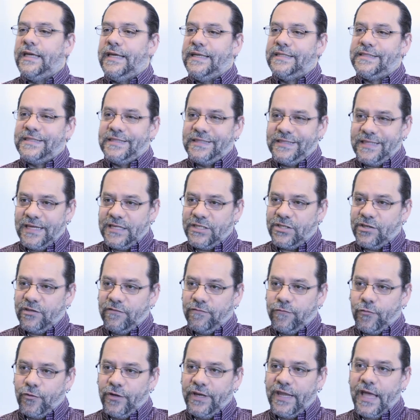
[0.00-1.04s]
is essential
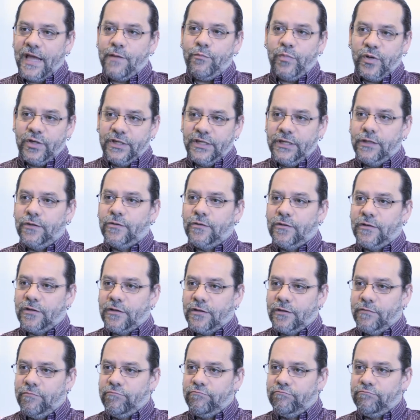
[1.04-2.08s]
for that
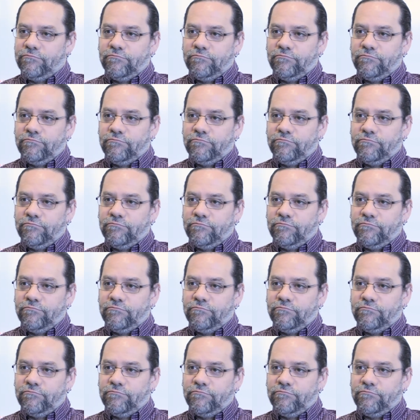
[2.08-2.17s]
particular